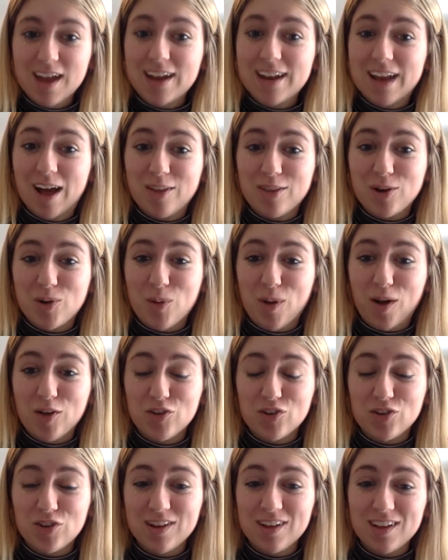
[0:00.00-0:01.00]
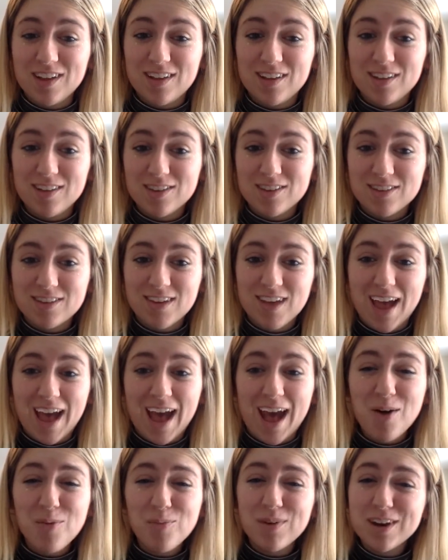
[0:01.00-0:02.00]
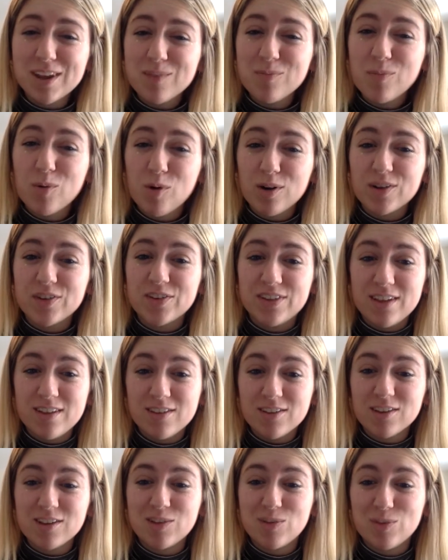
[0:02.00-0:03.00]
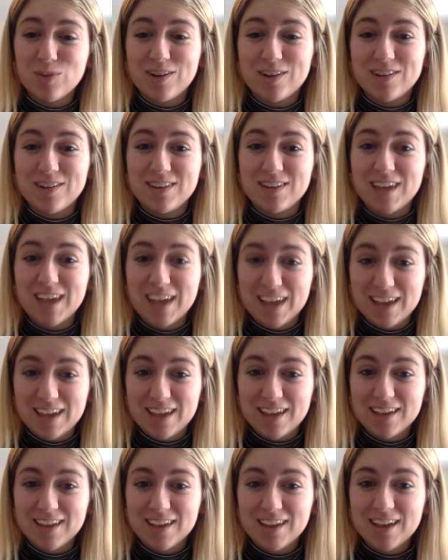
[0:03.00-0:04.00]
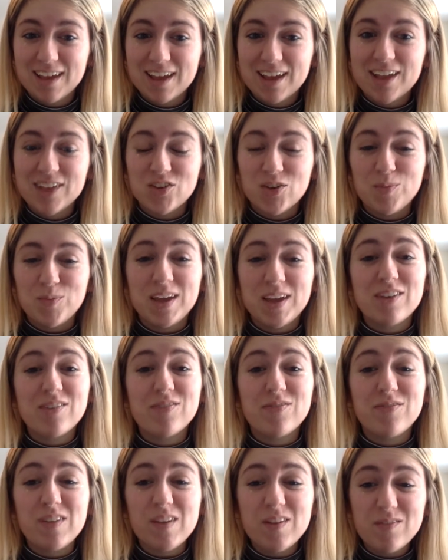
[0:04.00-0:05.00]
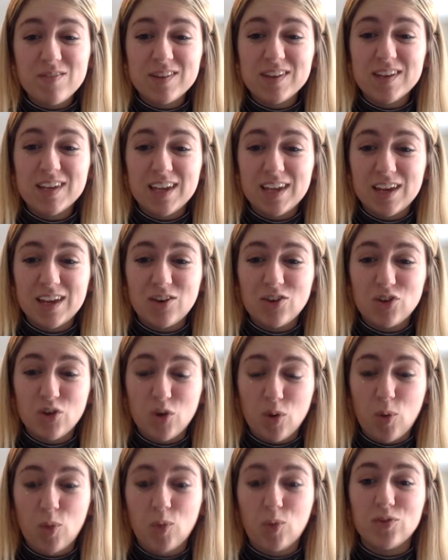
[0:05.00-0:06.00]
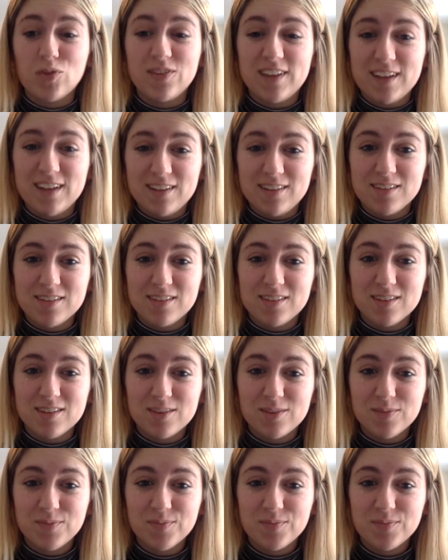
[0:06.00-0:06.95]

Now the question is, how many more discs would it take to make 15 total discs?